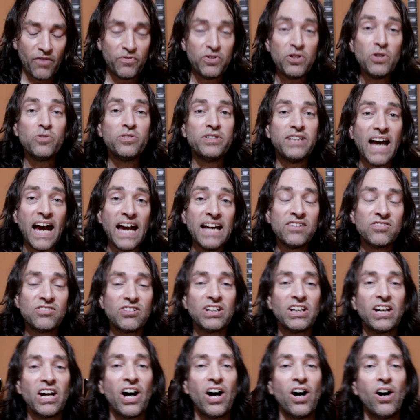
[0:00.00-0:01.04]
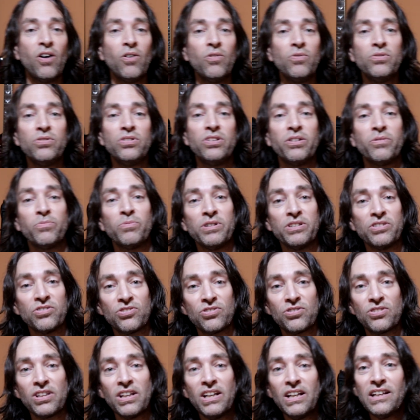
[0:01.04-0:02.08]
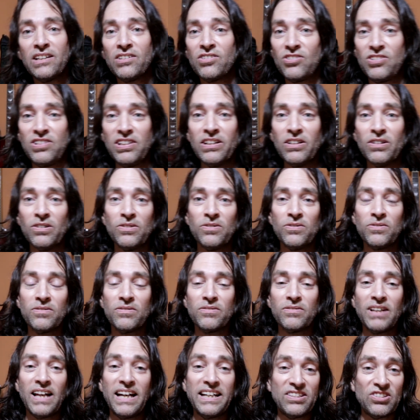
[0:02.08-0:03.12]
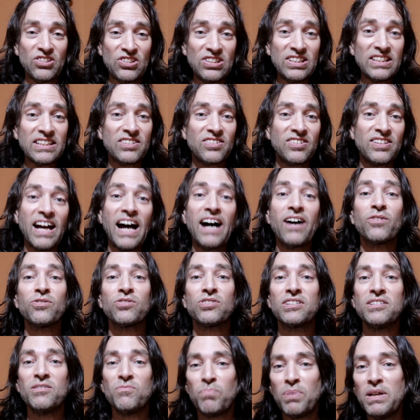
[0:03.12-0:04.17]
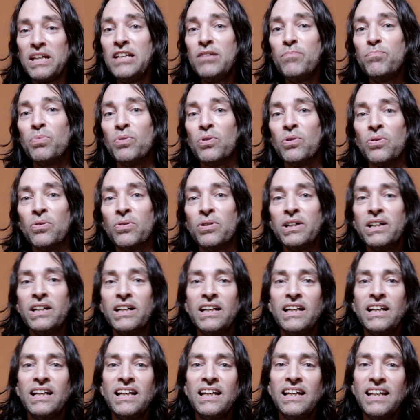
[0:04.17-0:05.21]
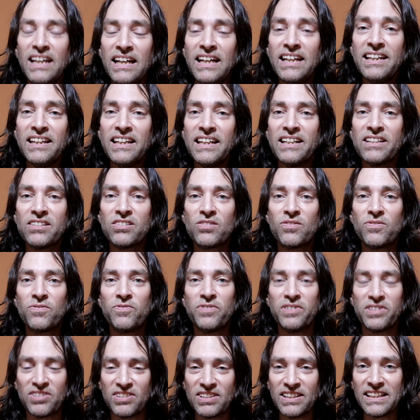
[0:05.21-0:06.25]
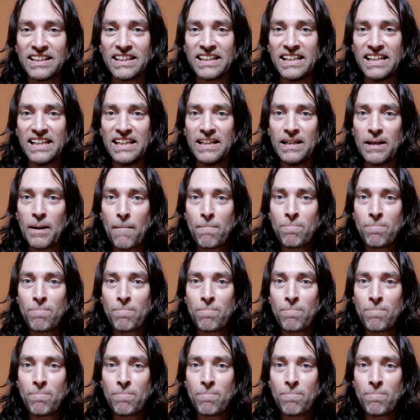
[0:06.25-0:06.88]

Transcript: few days ago, there was still like 6,000 people in this facility.